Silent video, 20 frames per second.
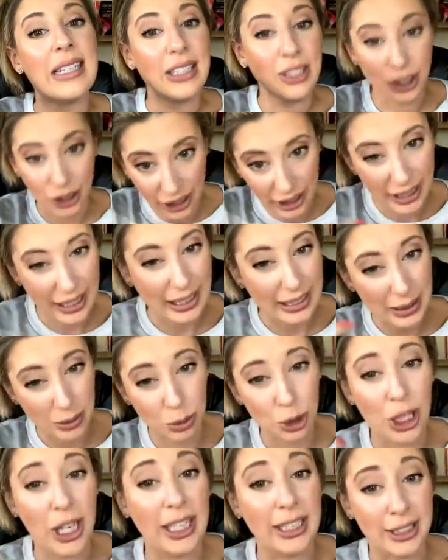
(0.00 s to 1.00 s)
you're gonna get
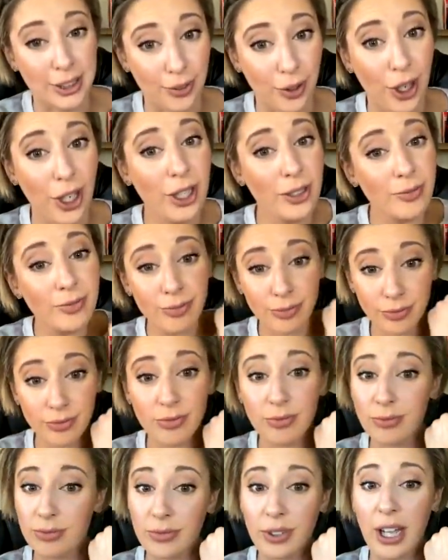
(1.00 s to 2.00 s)
some transfer,
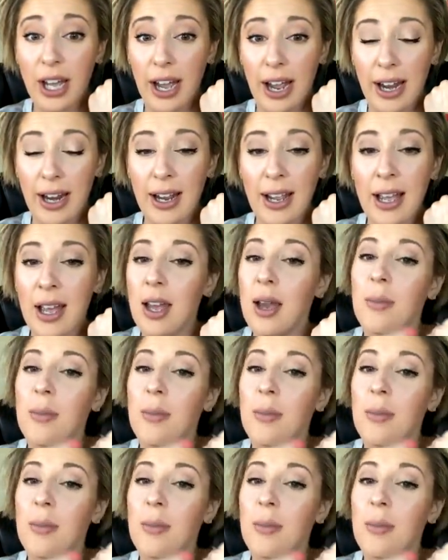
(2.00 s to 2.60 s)
okay?